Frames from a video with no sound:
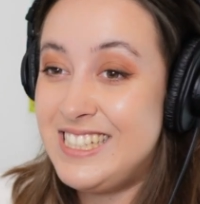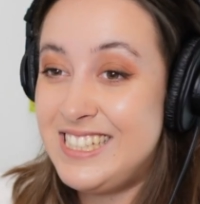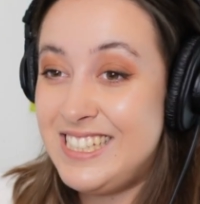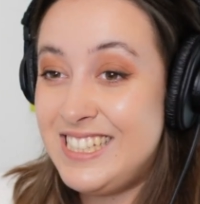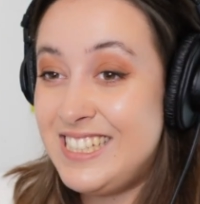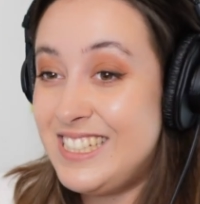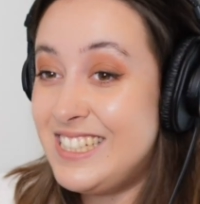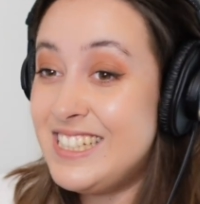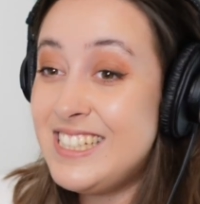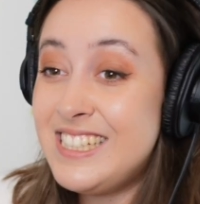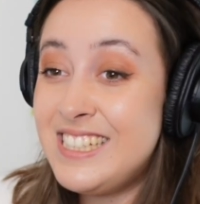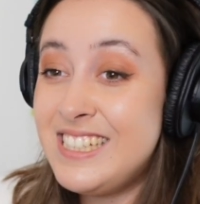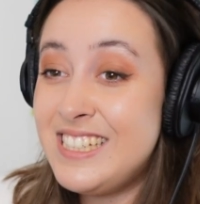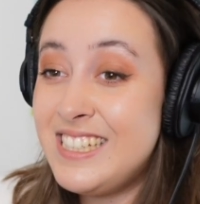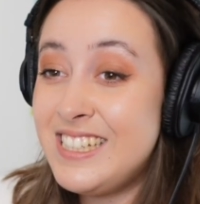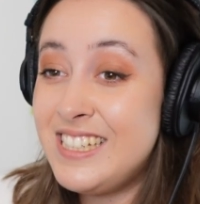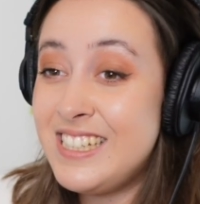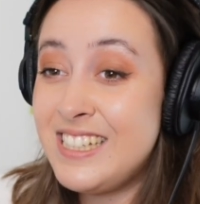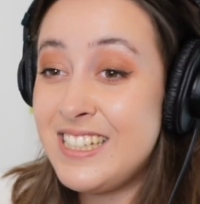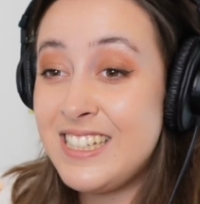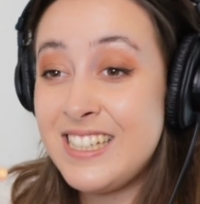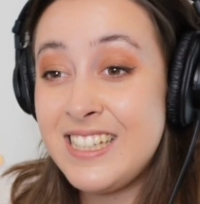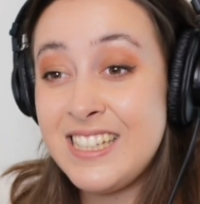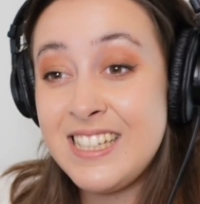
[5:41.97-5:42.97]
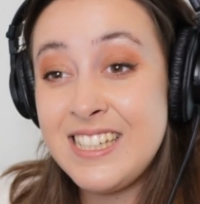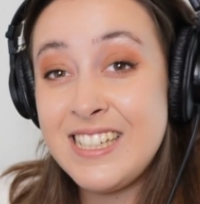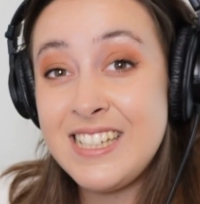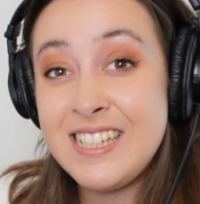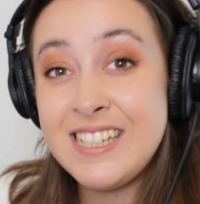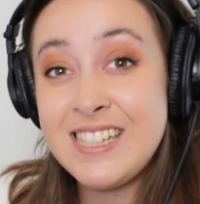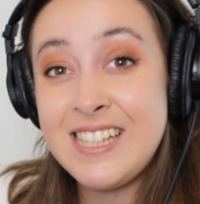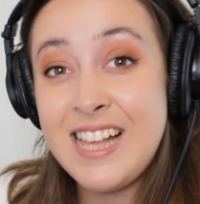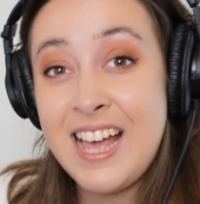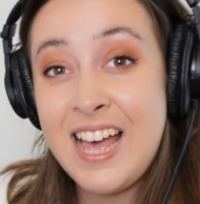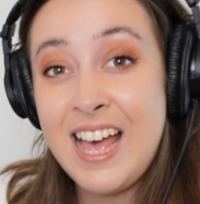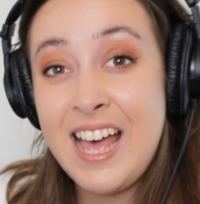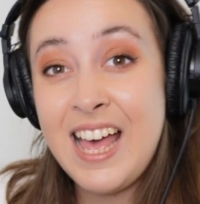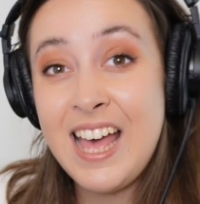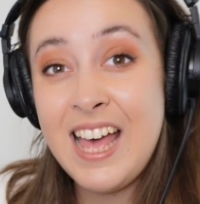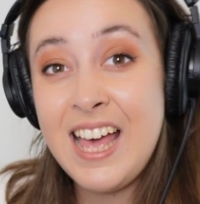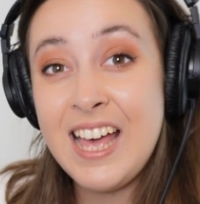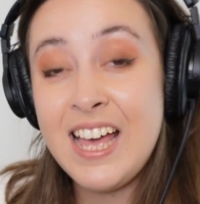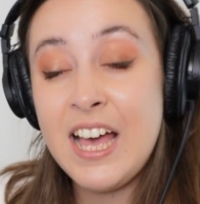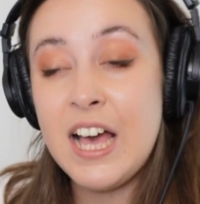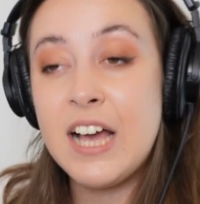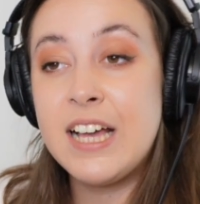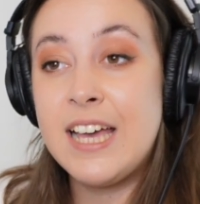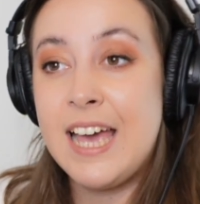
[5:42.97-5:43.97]
Easy.
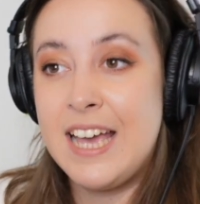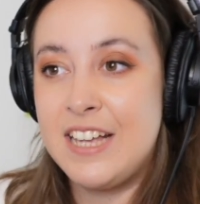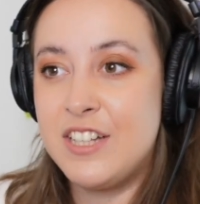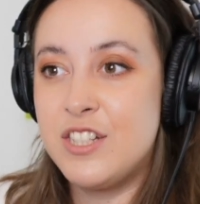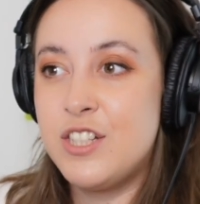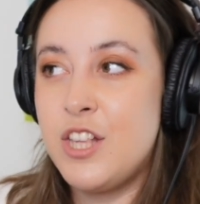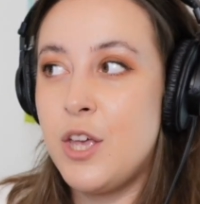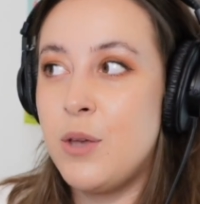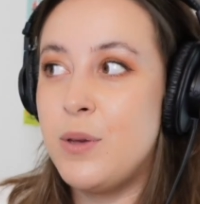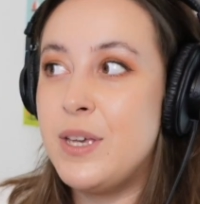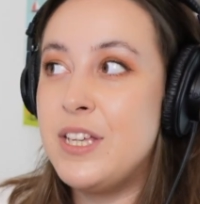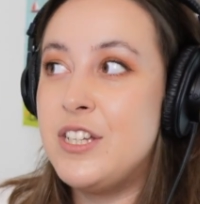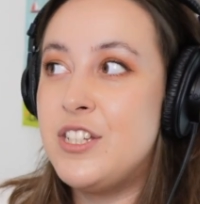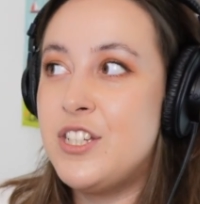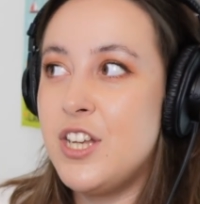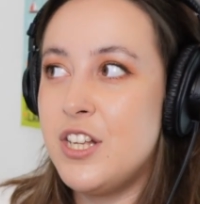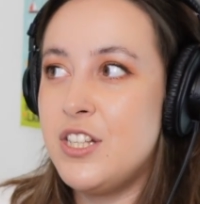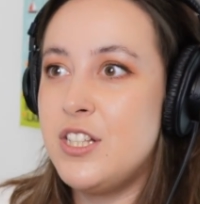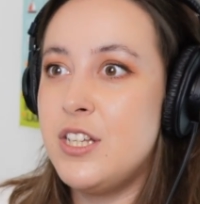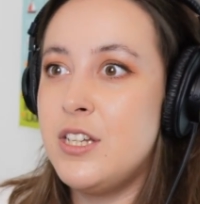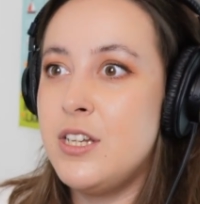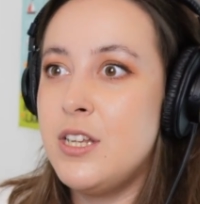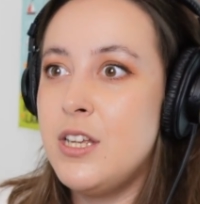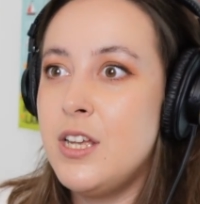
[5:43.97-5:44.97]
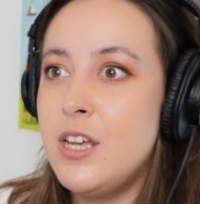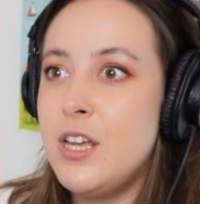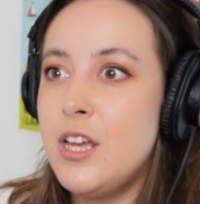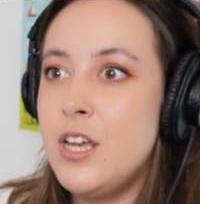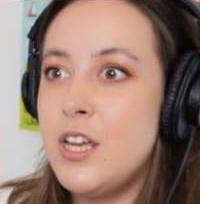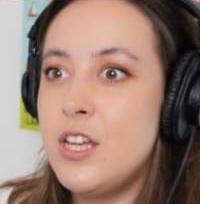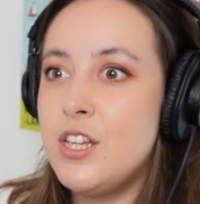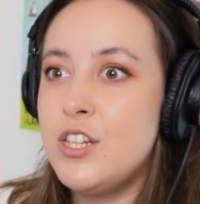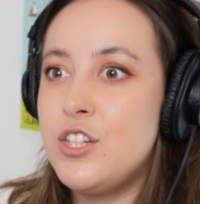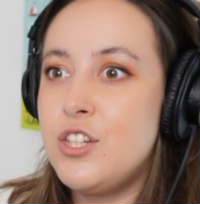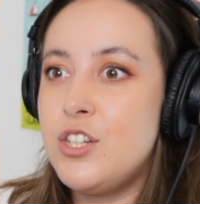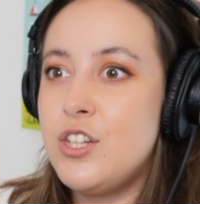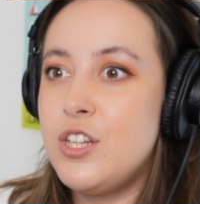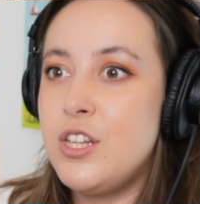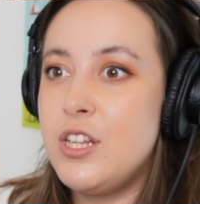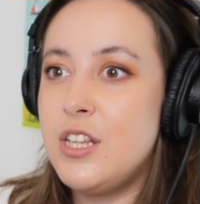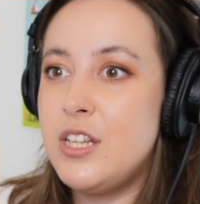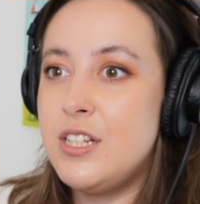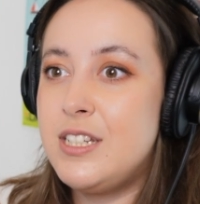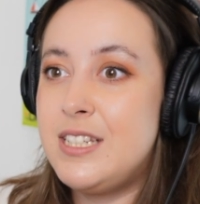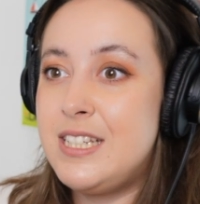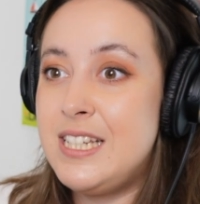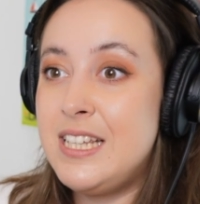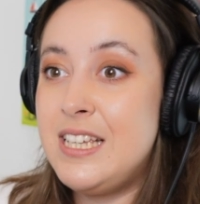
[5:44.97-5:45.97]
Okay, so he doesn't
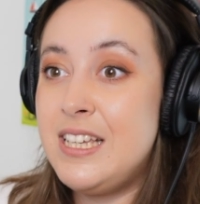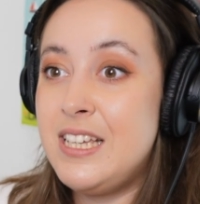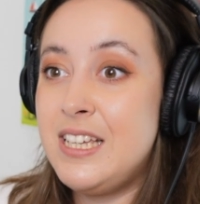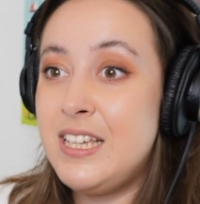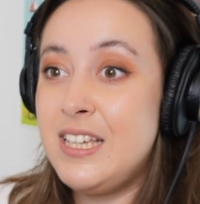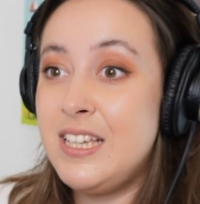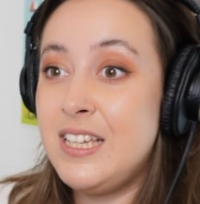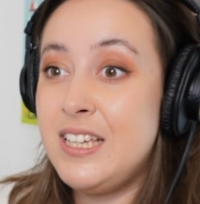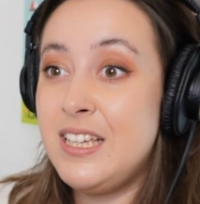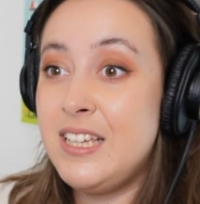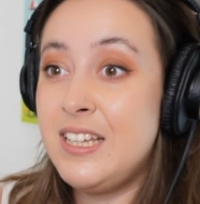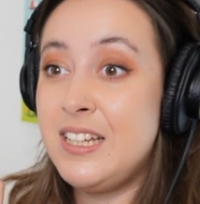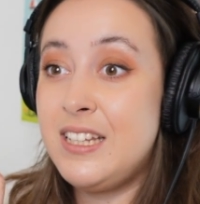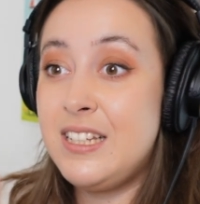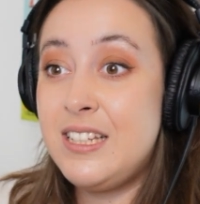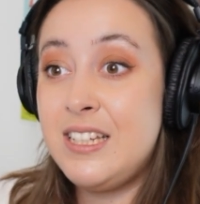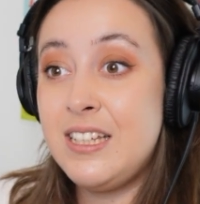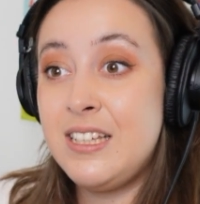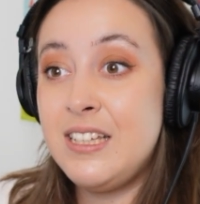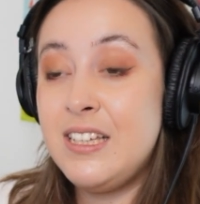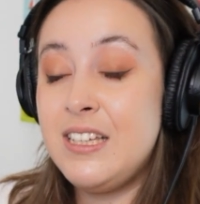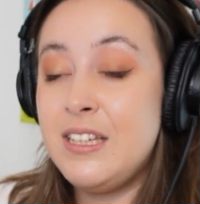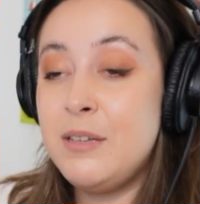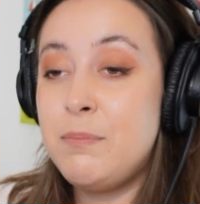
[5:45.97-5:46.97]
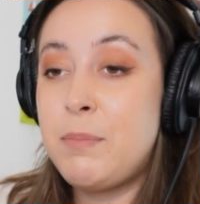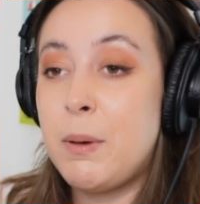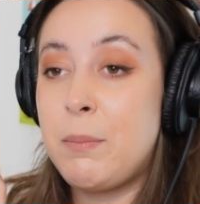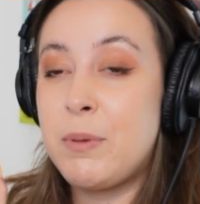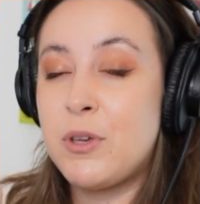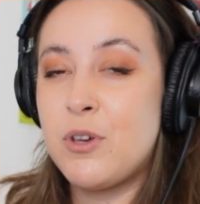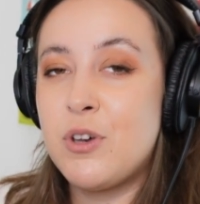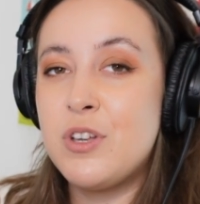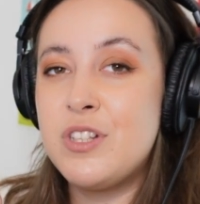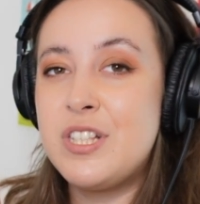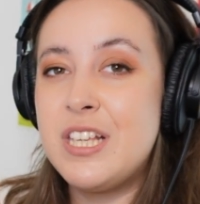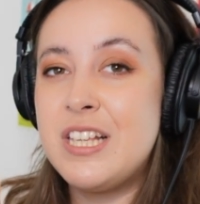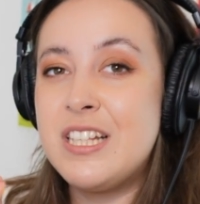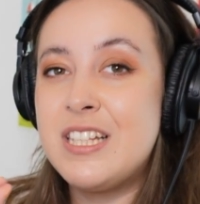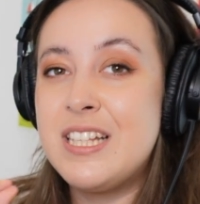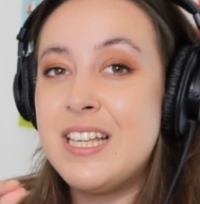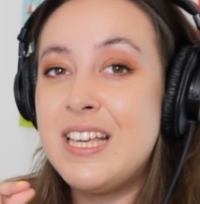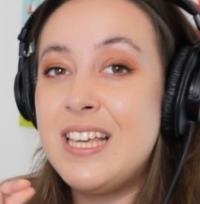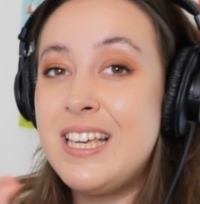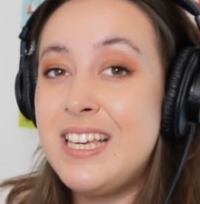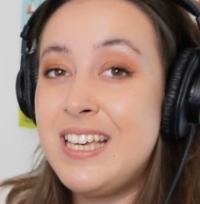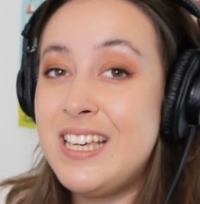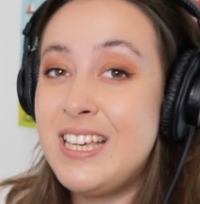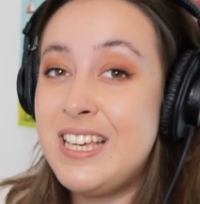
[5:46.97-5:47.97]
D, D, but because he's
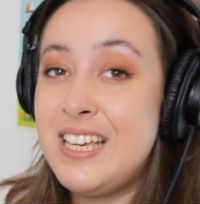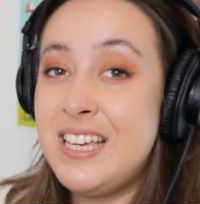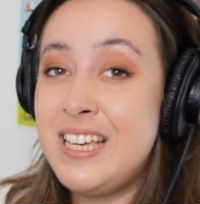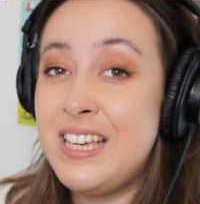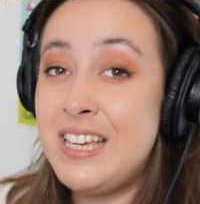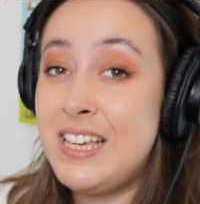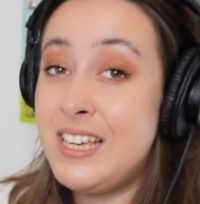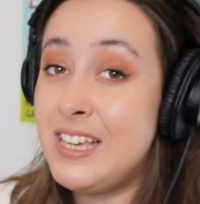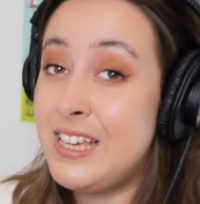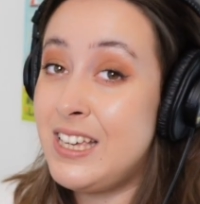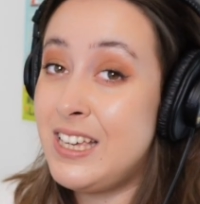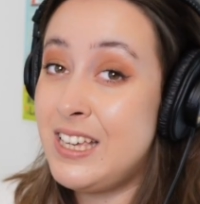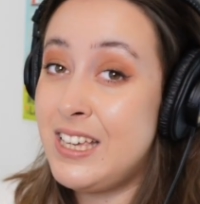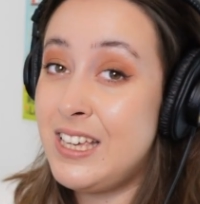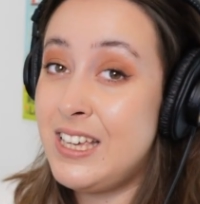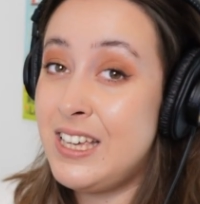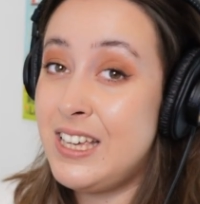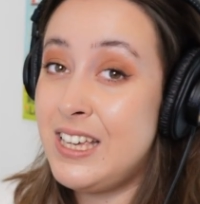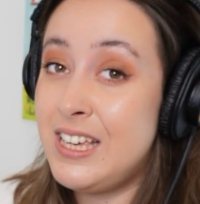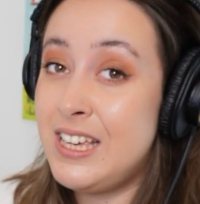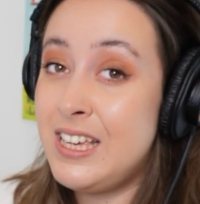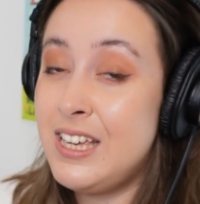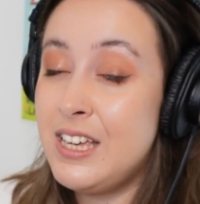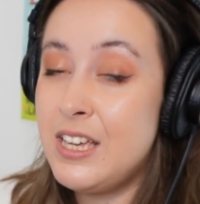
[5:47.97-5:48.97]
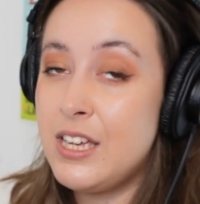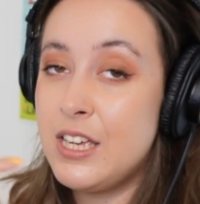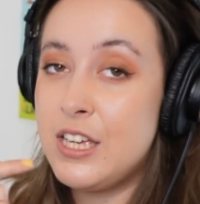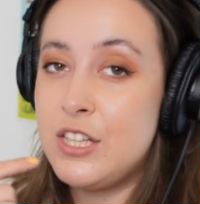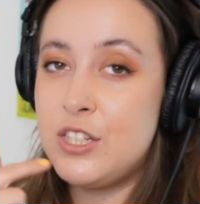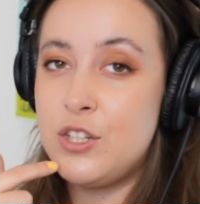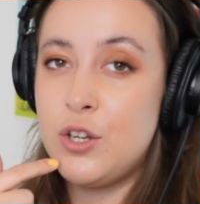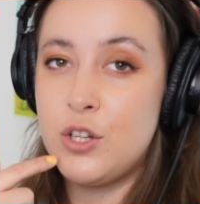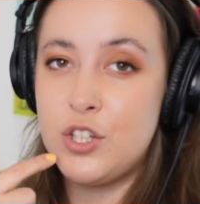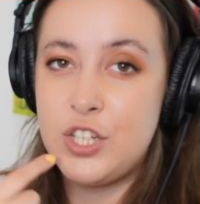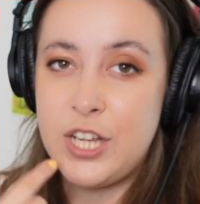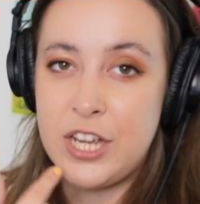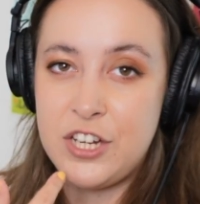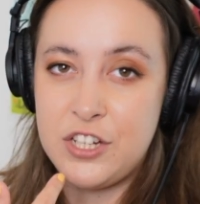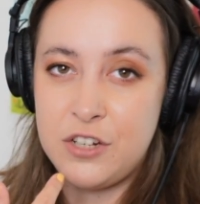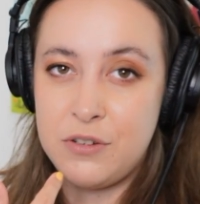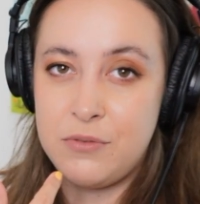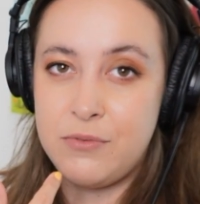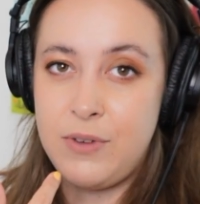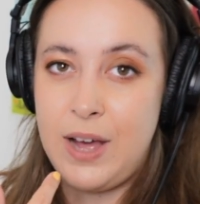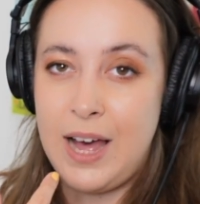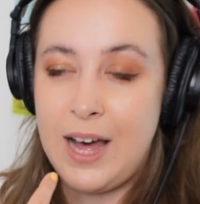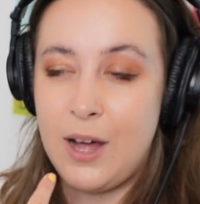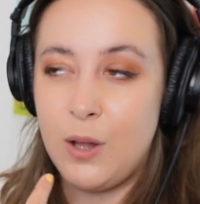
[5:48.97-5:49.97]
E, he's not
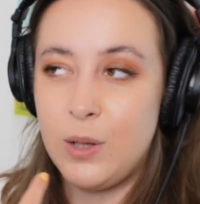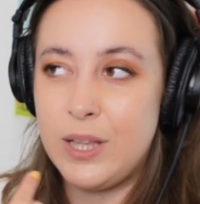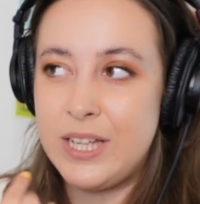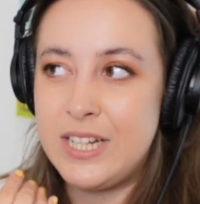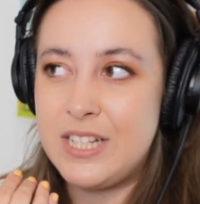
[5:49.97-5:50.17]
changing vowel.